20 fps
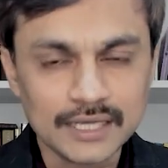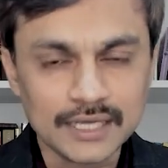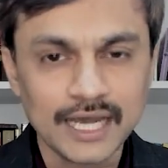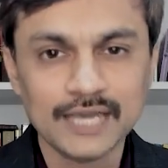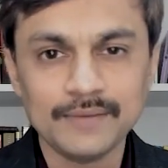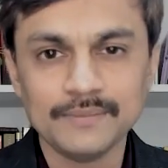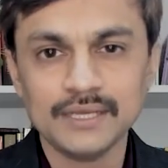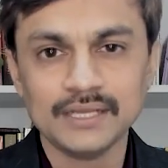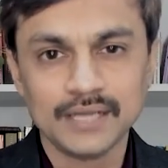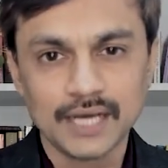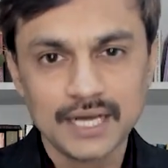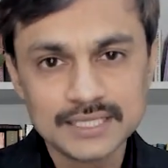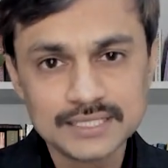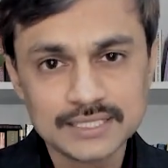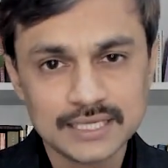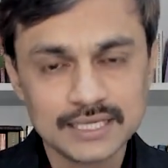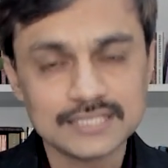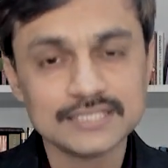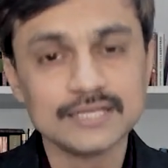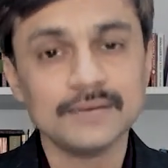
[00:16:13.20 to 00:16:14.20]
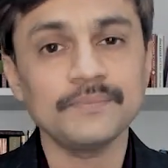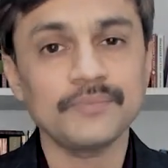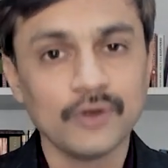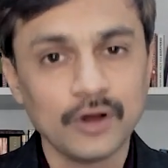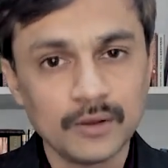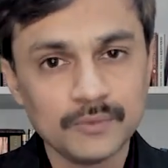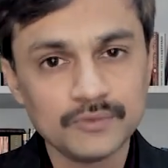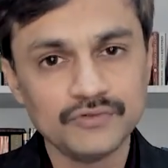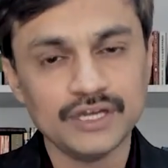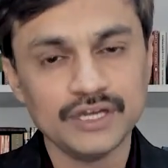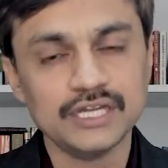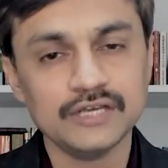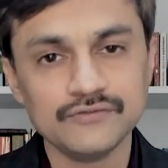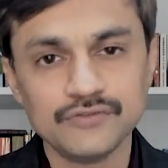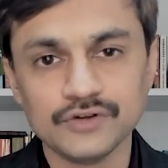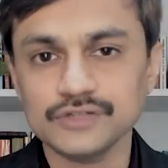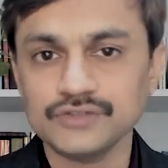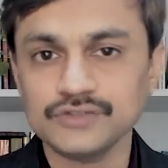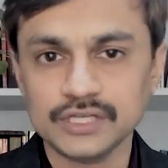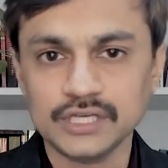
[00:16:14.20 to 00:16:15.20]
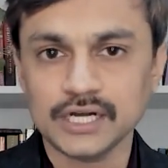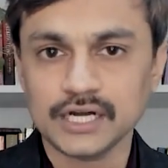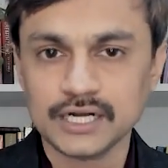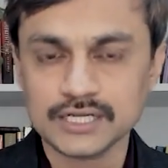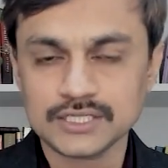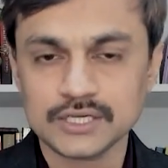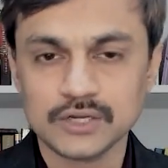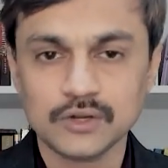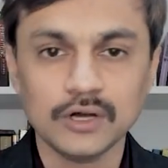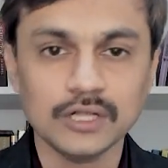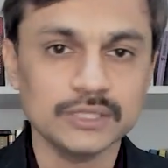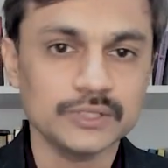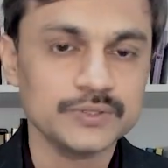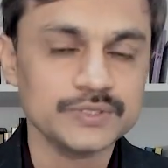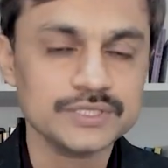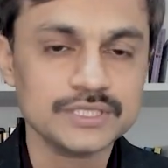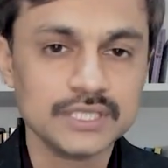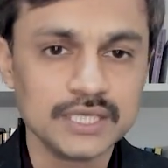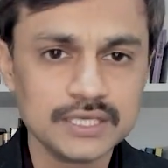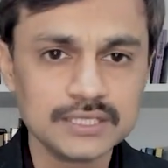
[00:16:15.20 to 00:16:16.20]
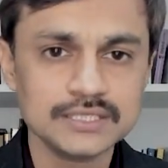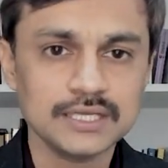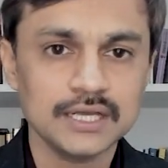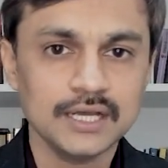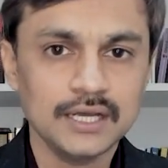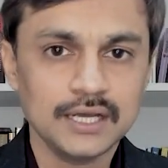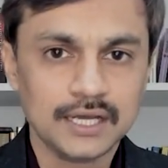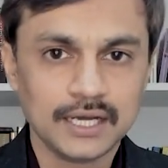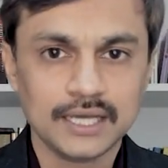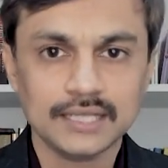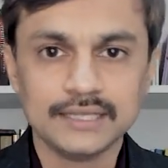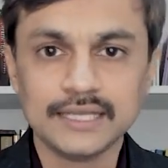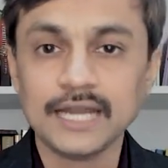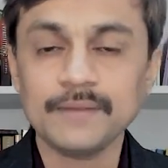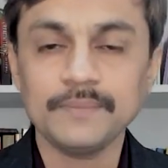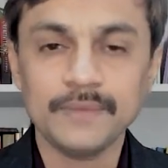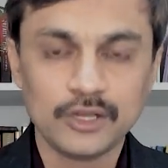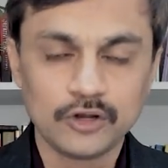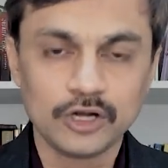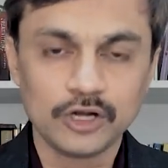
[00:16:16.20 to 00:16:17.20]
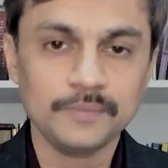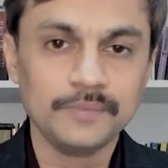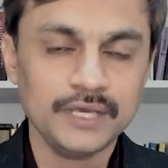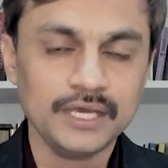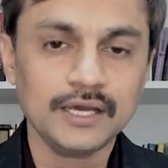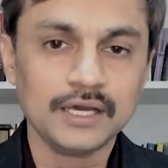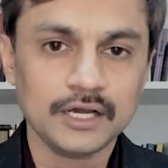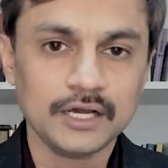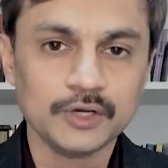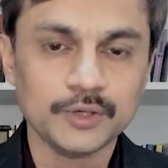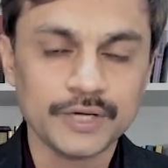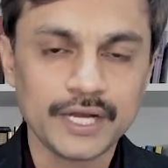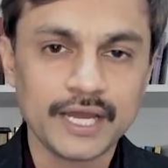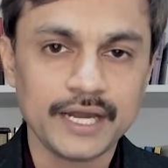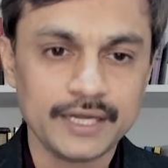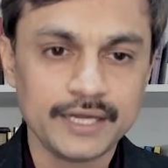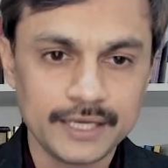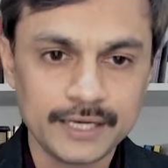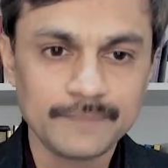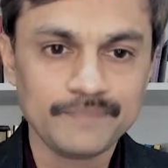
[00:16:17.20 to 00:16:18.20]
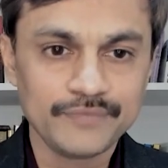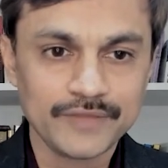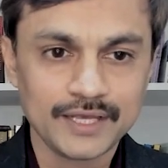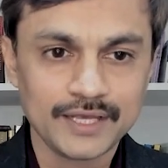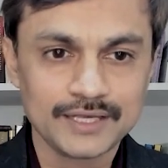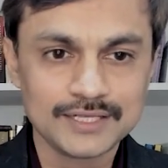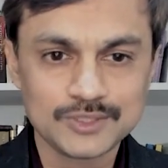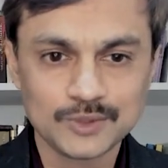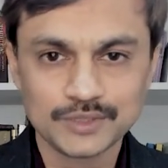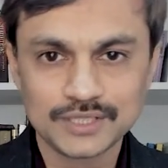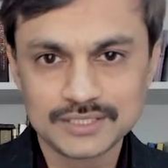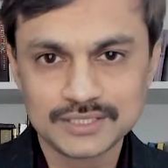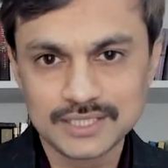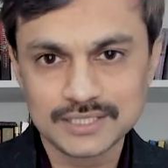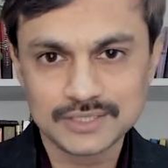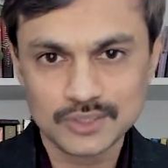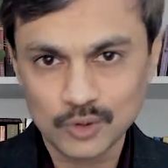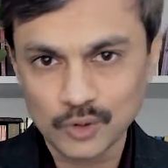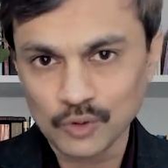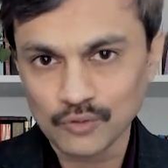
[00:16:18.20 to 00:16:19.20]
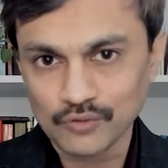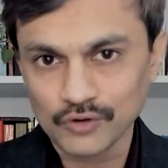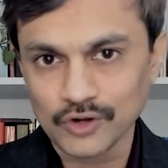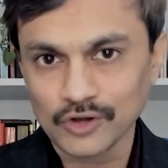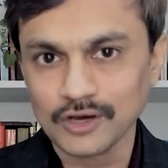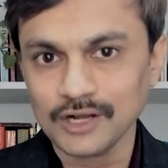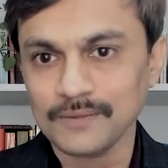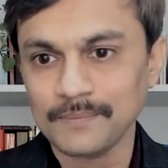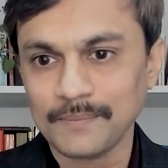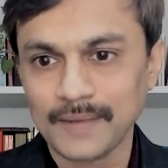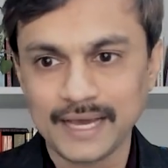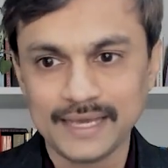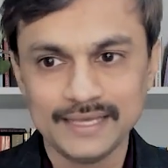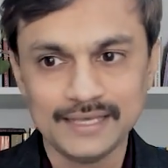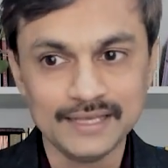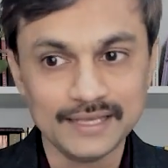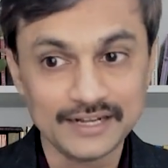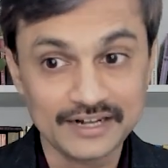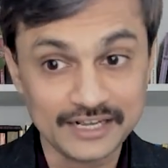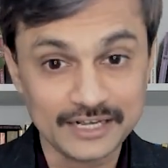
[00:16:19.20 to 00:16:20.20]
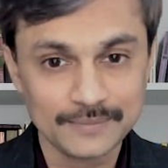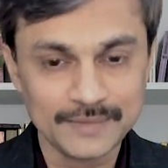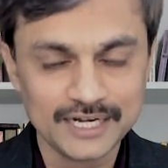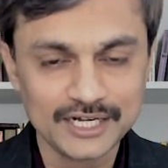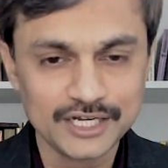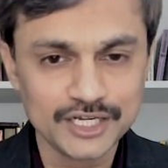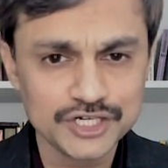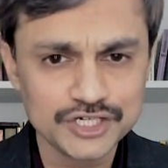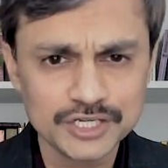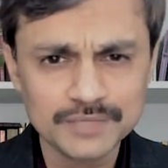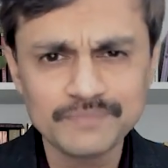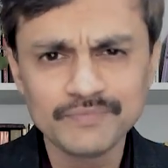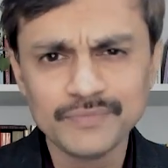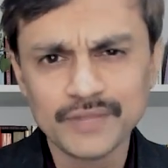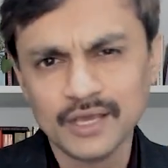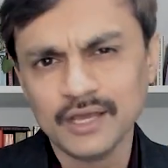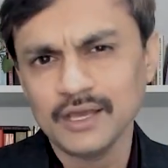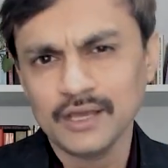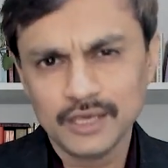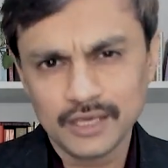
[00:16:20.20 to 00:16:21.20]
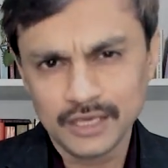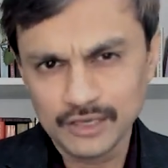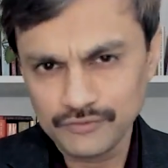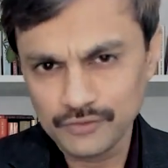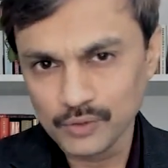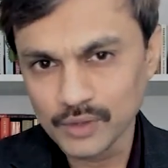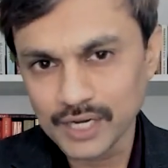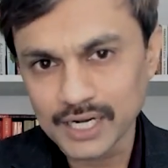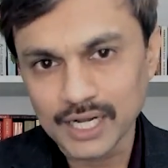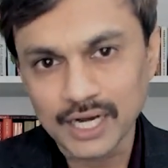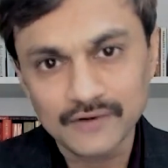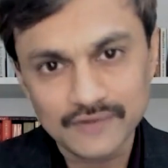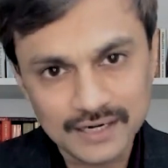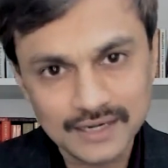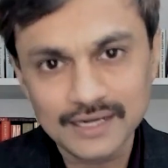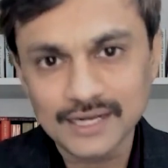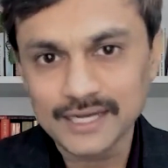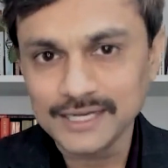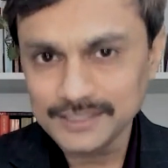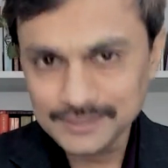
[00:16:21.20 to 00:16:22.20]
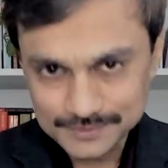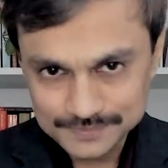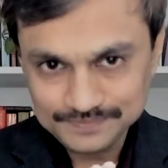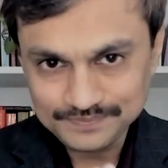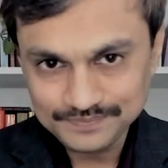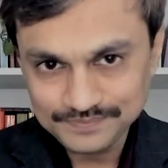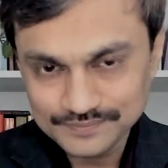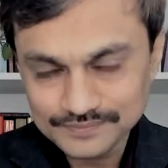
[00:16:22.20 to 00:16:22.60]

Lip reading: time in asking some prompt, waiting for 3 hours and all those things. That may not be a good idea. Yeah. So this is overall my recommendation. If you are our client,